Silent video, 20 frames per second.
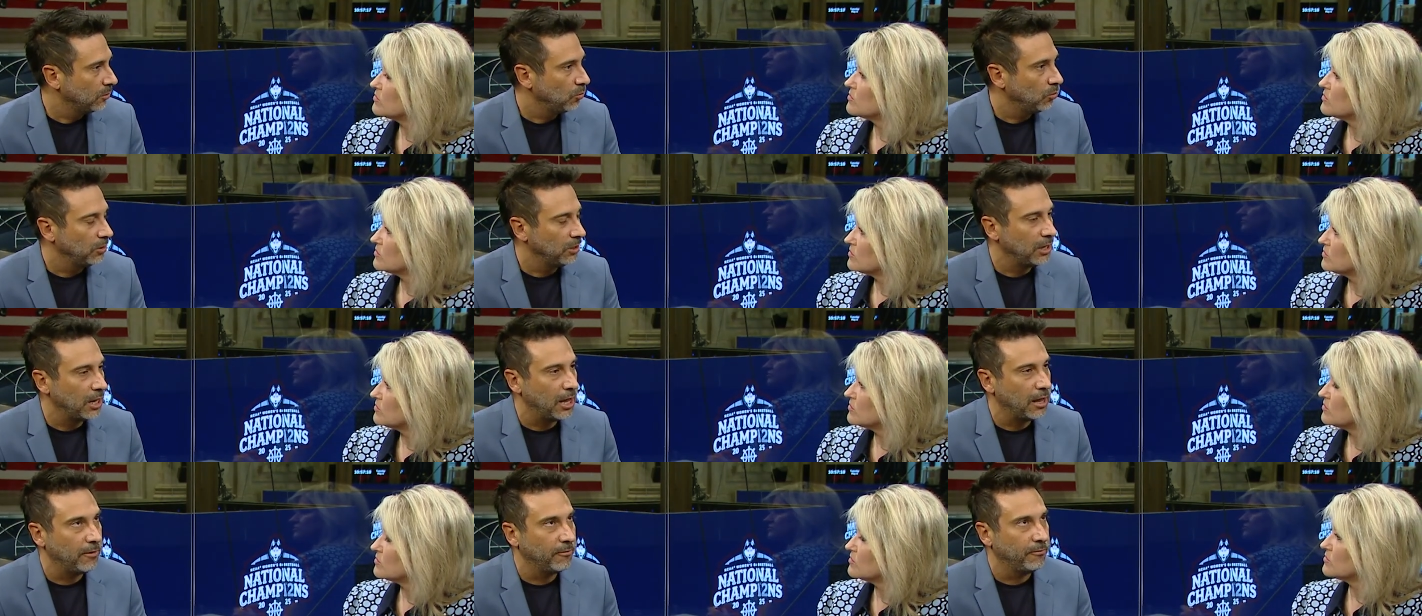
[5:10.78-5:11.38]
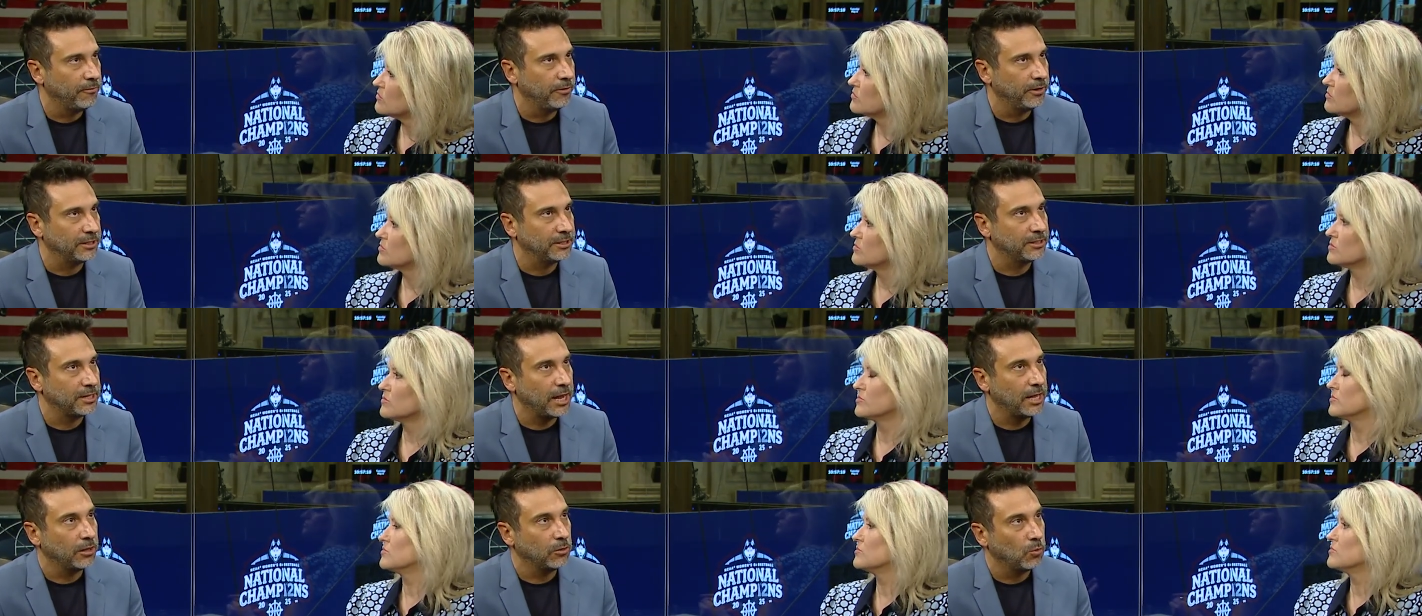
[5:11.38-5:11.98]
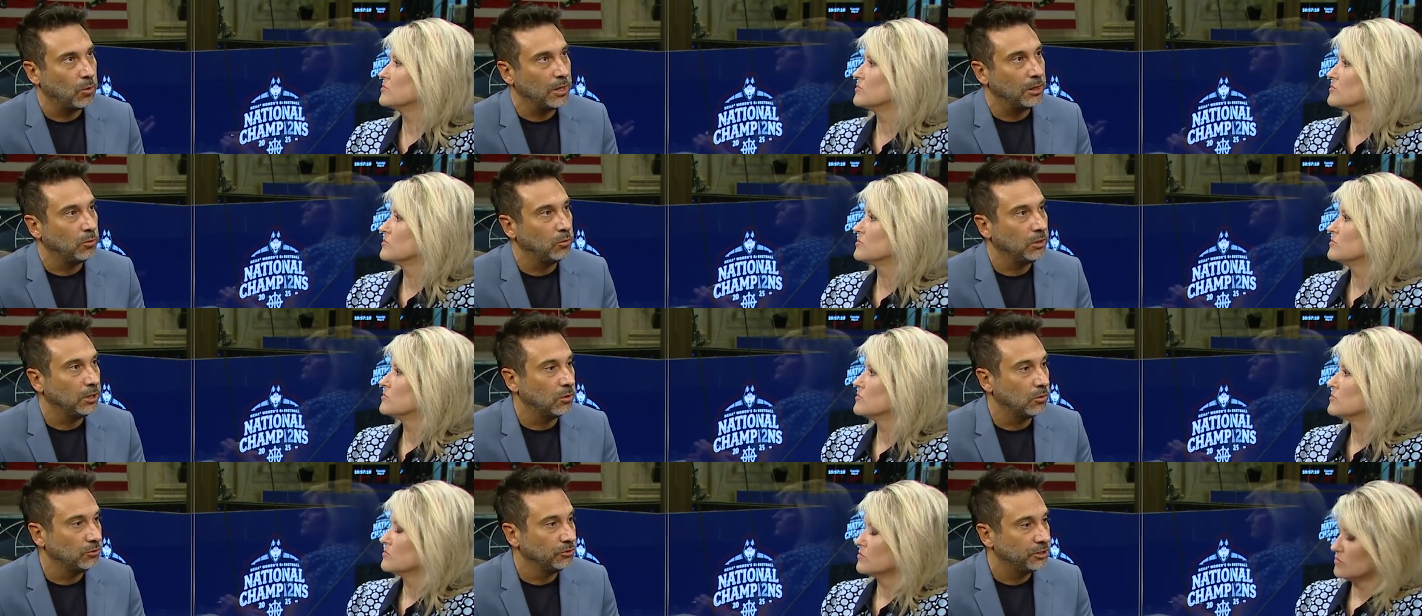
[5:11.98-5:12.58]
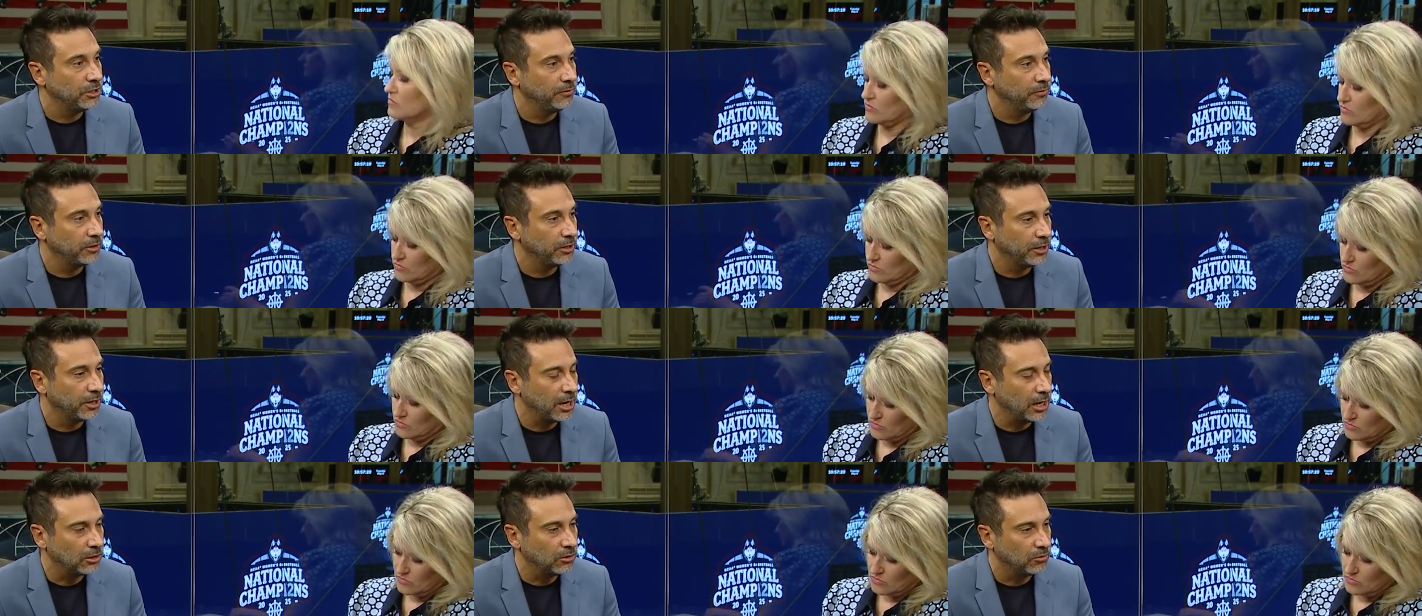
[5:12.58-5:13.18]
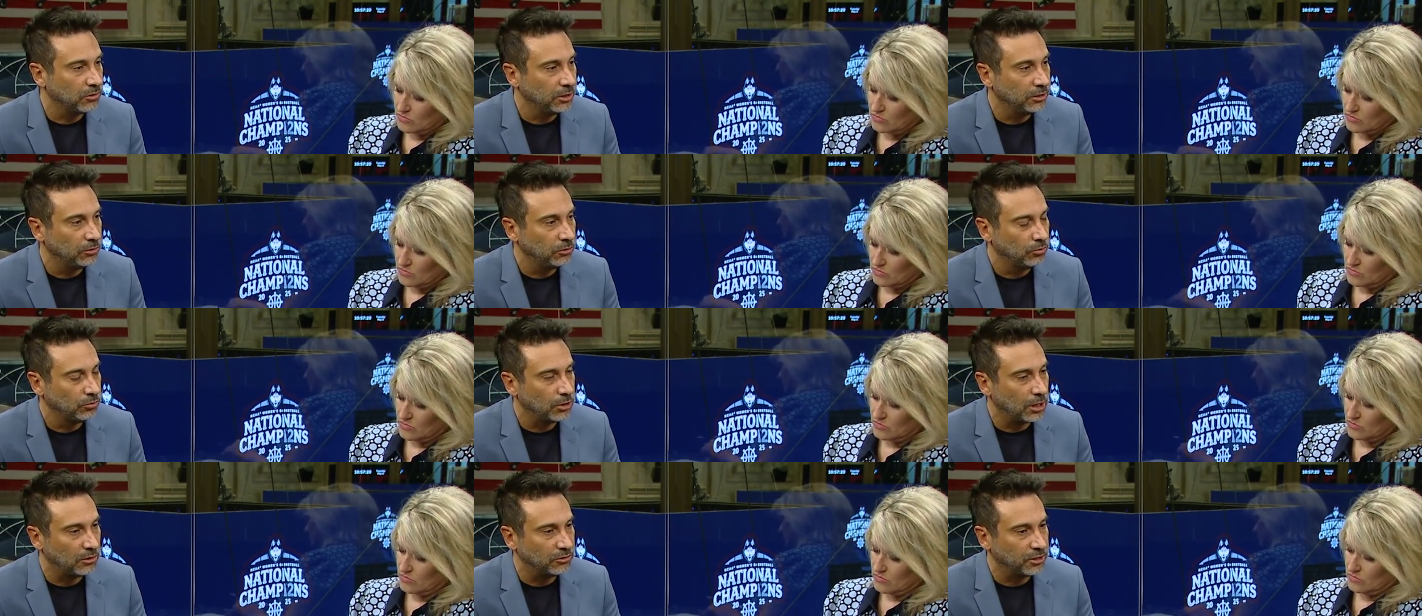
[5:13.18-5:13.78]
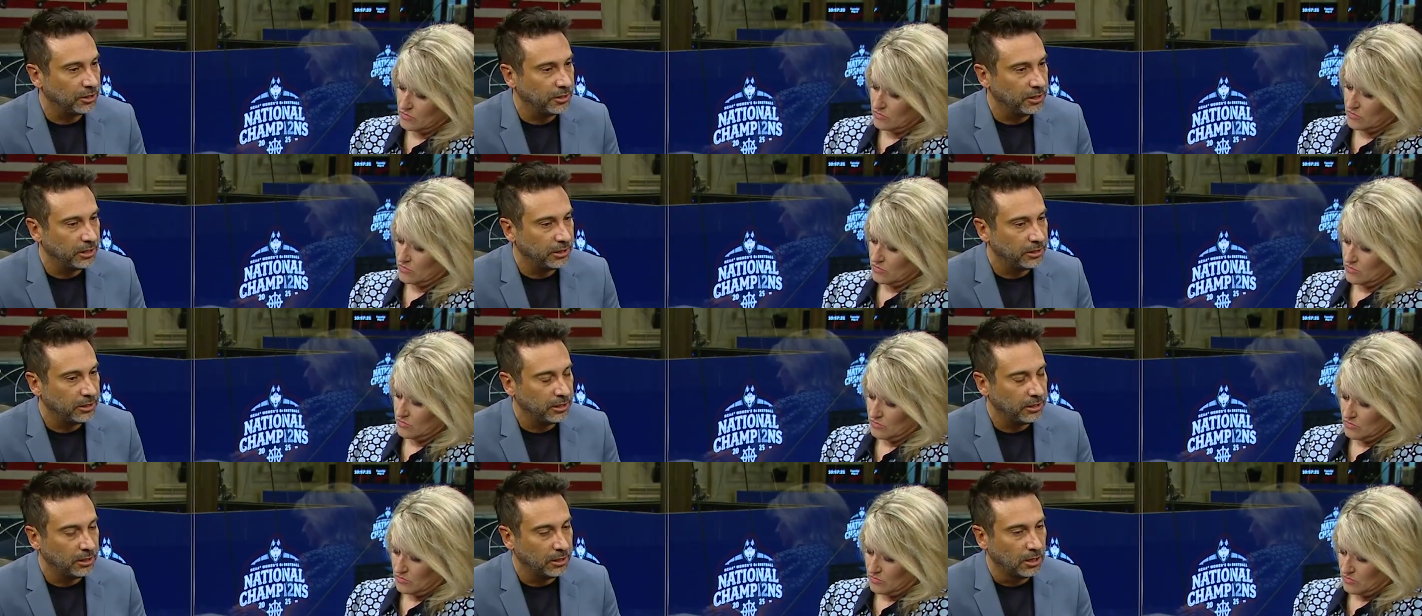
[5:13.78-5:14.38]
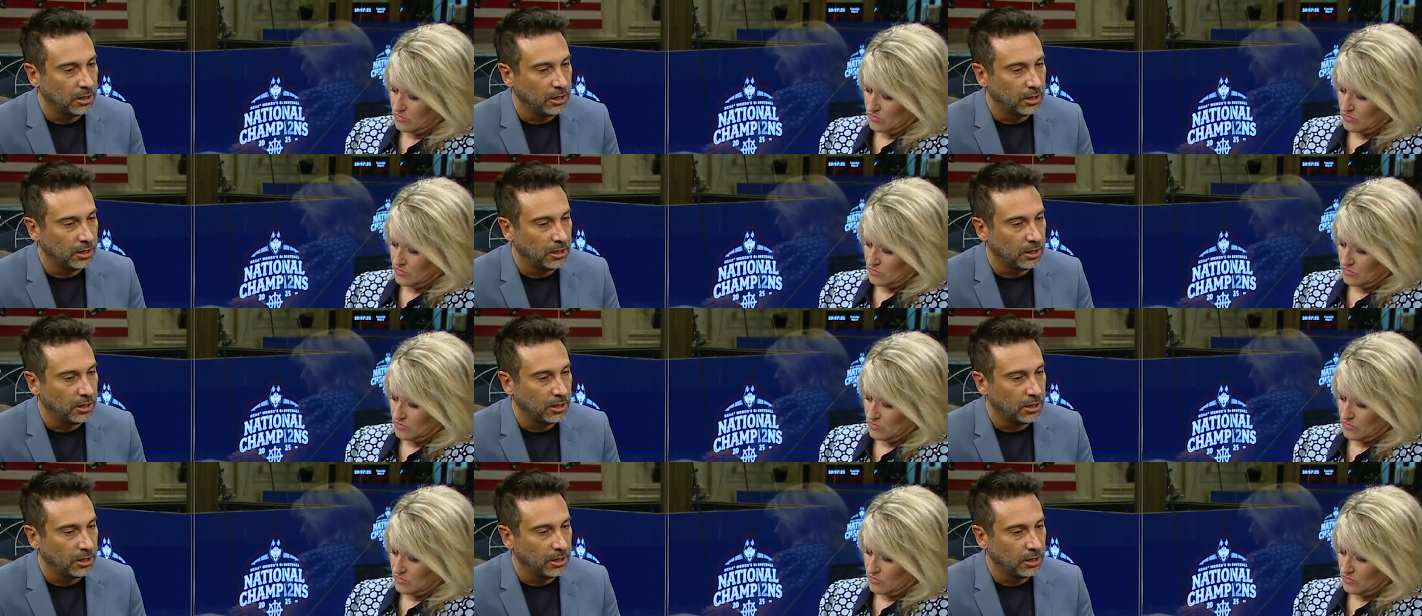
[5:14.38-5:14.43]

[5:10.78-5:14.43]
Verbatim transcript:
Speaker 1: we have set when we conceived the reactor in 2018.